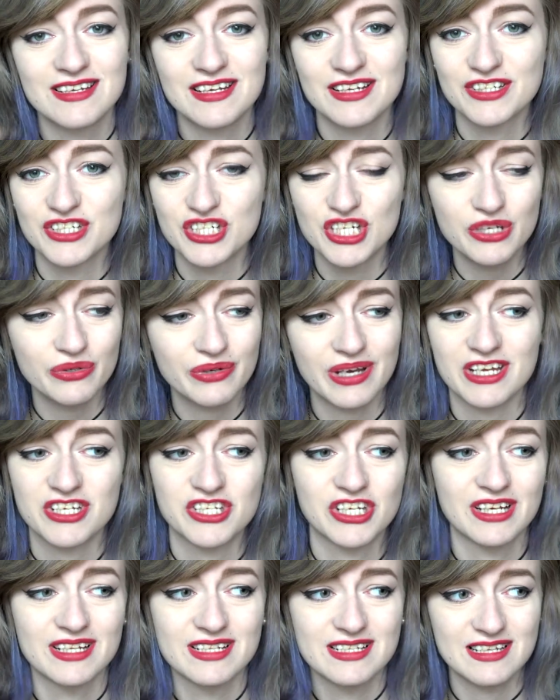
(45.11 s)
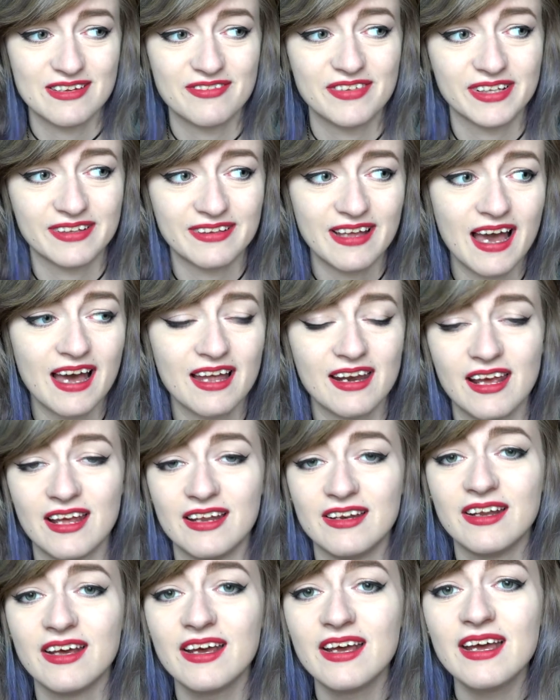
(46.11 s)
and geocaching and stuff like that
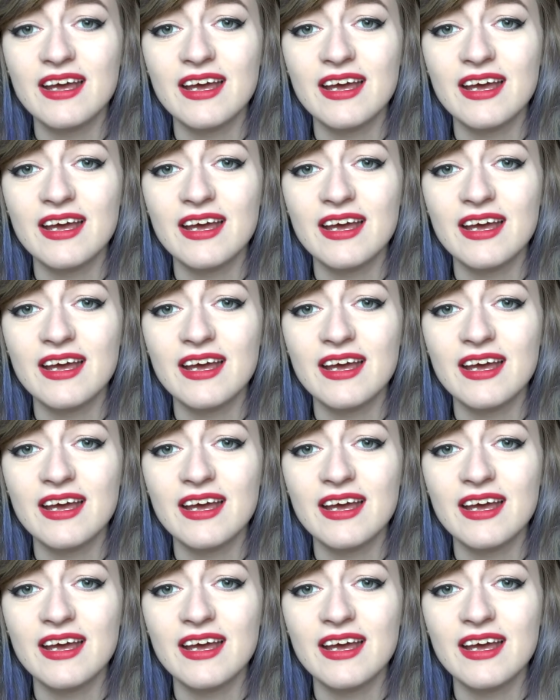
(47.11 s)
and